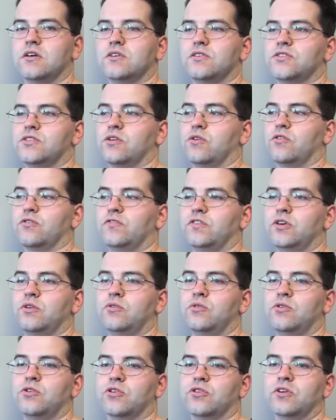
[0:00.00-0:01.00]
So if
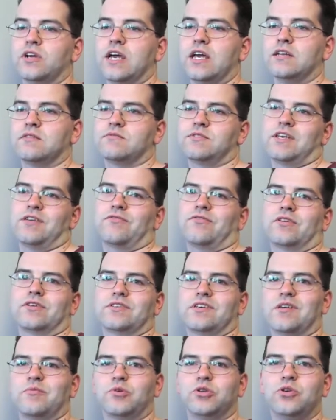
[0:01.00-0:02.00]
you create, say for
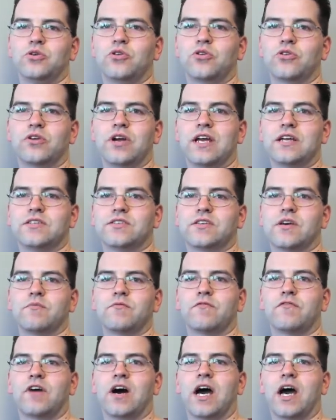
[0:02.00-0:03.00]
example, you create
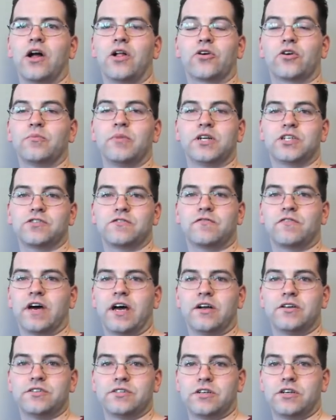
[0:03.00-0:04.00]
some file or a bunch of
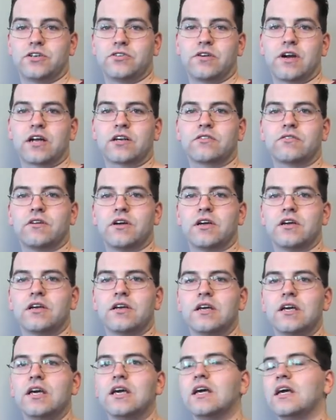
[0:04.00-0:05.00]
files in a directory,
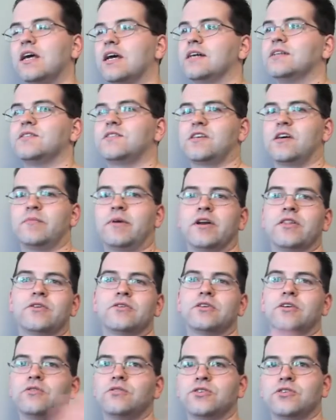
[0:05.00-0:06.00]
and some other
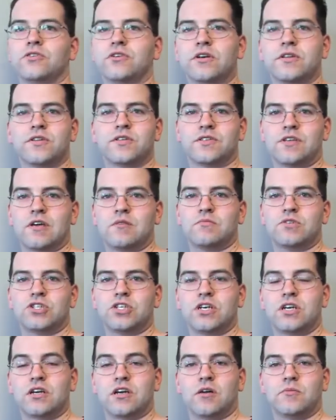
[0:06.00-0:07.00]
user on the same
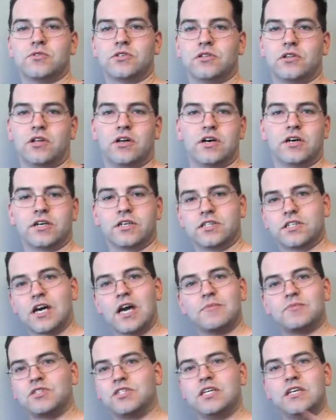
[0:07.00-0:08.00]
machine comes along and
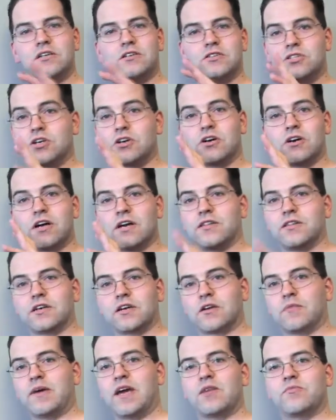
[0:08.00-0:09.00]
types dir at the
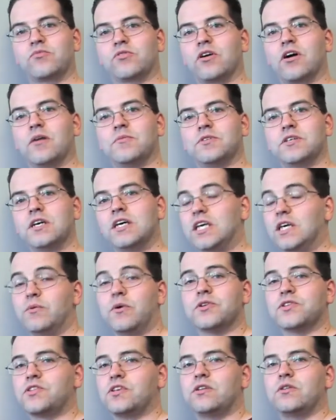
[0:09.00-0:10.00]
command prompt, he
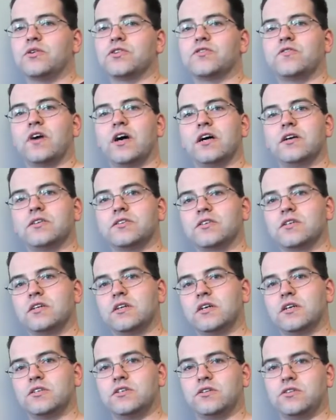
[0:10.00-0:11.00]
won't see those files
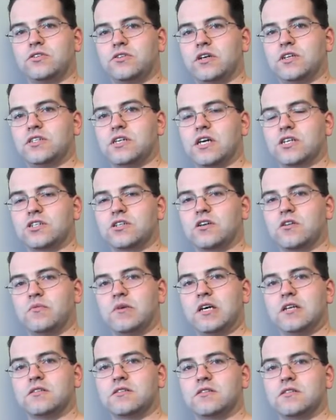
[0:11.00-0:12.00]
until the transaction
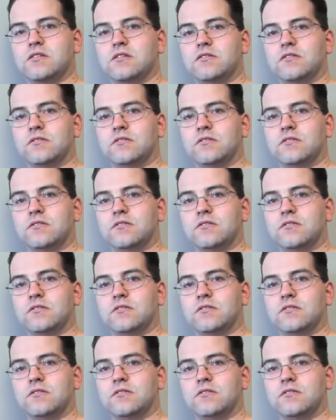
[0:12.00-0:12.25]
commits.